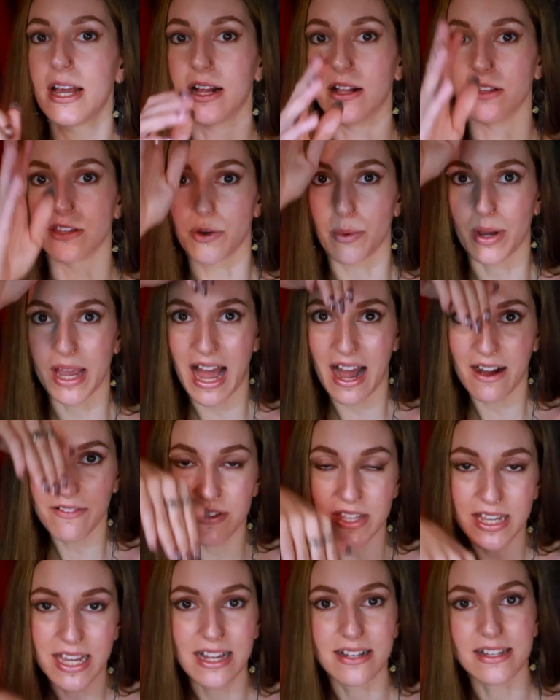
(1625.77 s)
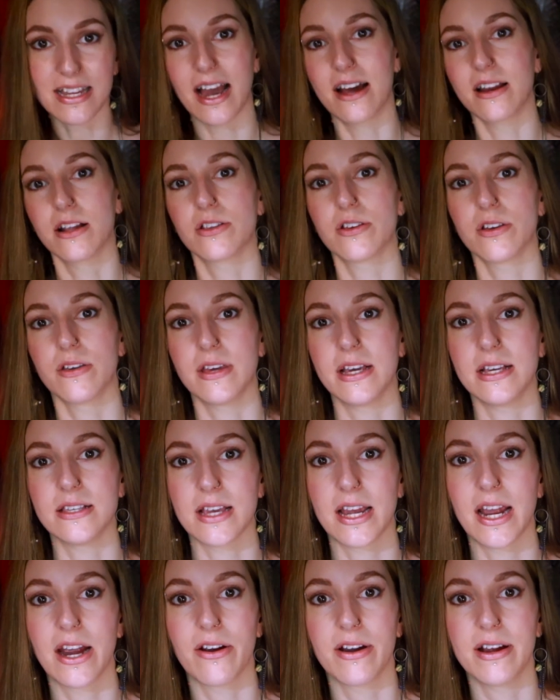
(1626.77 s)
And so we have to get down into these
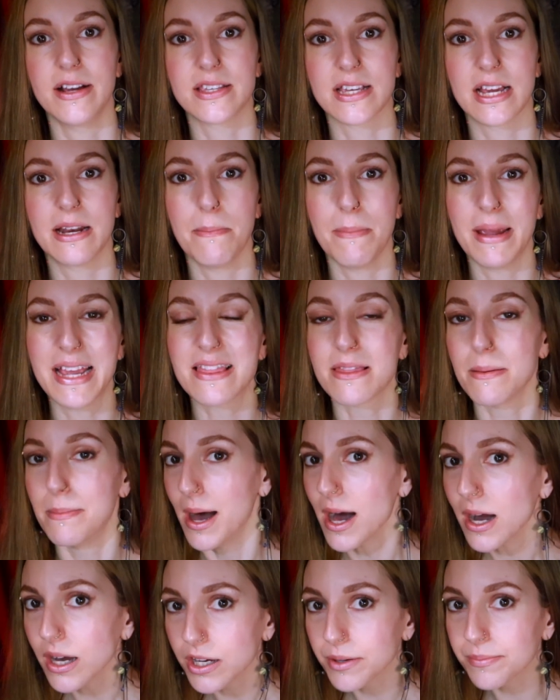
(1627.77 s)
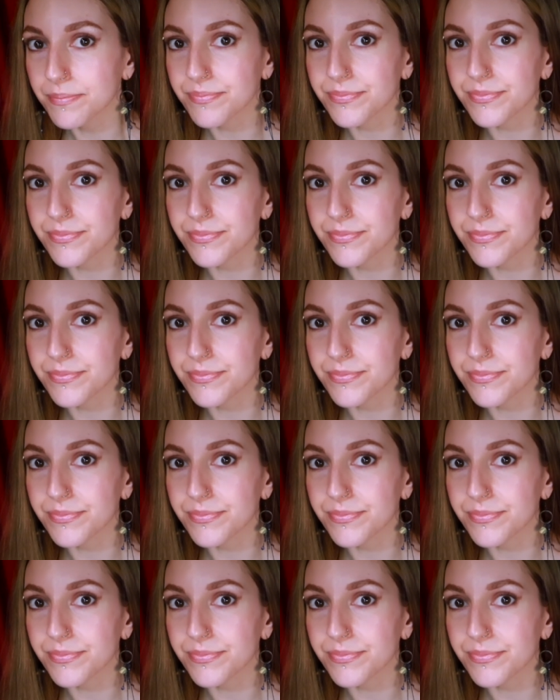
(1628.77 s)
areas and meet the muck